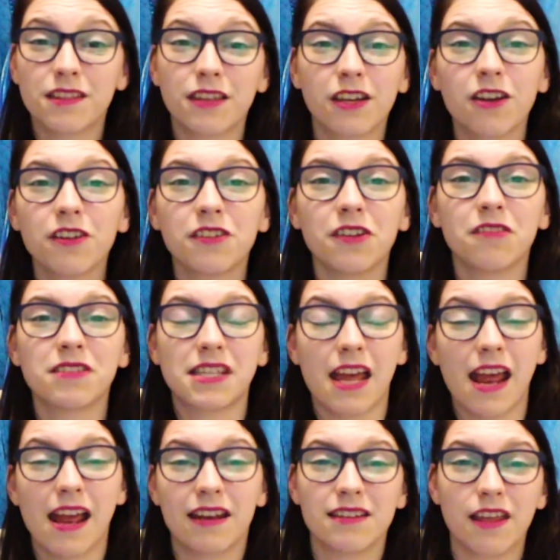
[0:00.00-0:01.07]
the good news
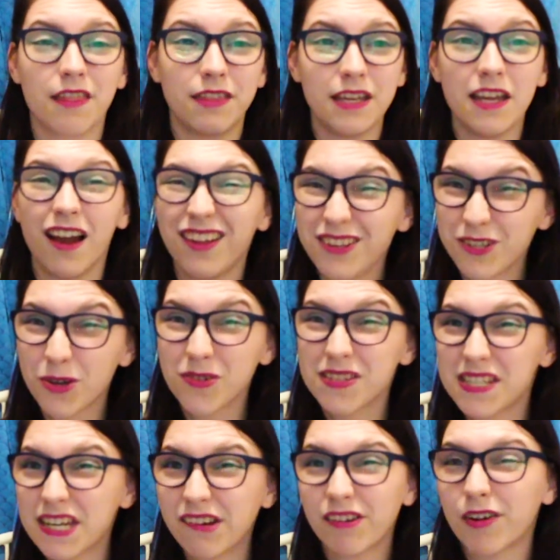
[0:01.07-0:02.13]
and the untold
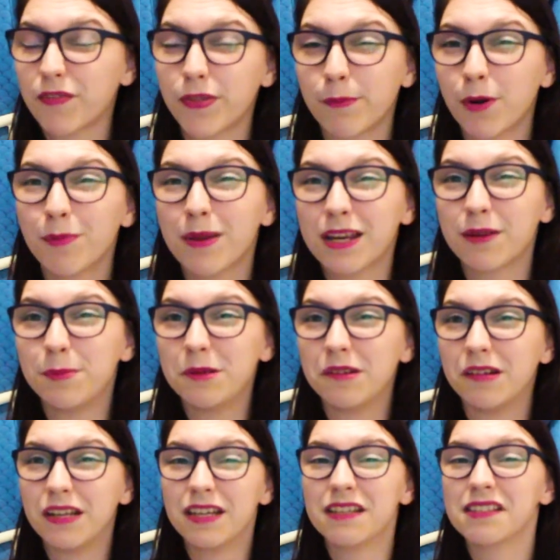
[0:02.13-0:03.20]
secret of the mermaid
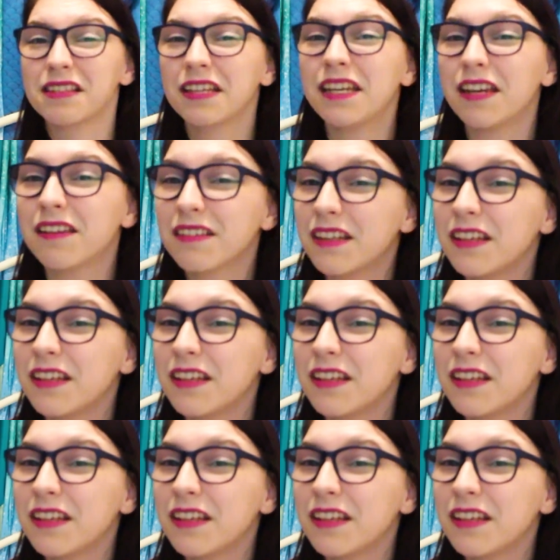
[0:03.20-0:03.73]
community is lean.